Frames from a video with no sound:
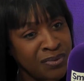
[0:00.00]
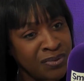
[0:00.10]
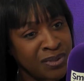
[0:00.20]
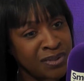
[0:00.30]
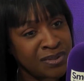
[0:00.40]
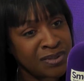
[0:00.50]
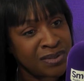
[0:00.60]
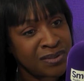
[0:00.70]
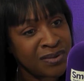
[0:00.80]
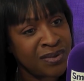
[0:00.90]
that
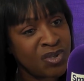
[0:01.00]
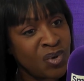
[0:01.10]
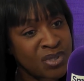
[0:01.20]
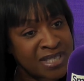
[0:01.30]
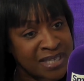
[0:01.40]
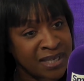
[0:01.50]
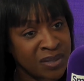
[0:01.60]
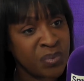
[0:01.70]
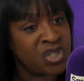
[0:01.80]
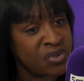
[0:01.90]
your
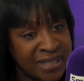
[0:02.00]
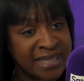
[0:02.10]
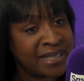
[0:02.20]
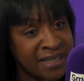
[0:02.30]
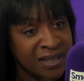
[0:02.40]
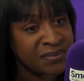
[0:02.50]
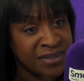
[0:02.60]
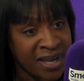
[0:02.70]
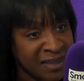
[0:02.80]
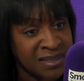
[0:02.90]
singing, which you clearly loved
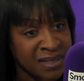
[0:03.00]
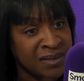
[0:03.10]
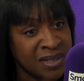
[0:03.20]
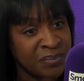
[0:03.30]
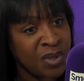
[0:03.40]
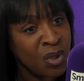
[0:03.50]
at the time,